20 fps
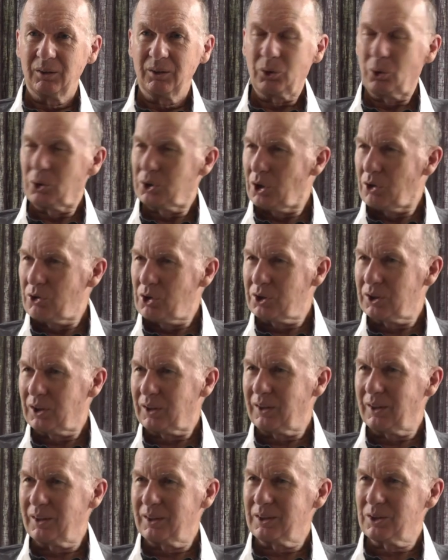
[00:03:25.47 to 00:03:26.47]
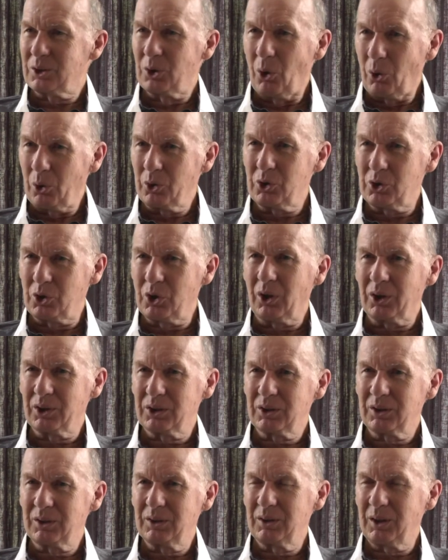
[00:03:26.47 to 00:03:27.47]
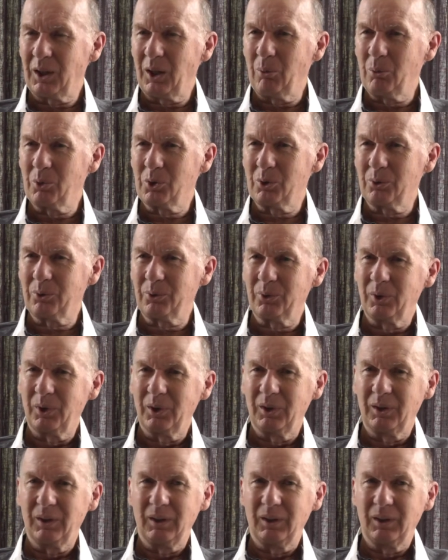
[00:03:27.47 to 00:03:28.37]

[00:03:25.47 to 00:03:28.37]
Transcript: So it's interesting that it's not just in terms of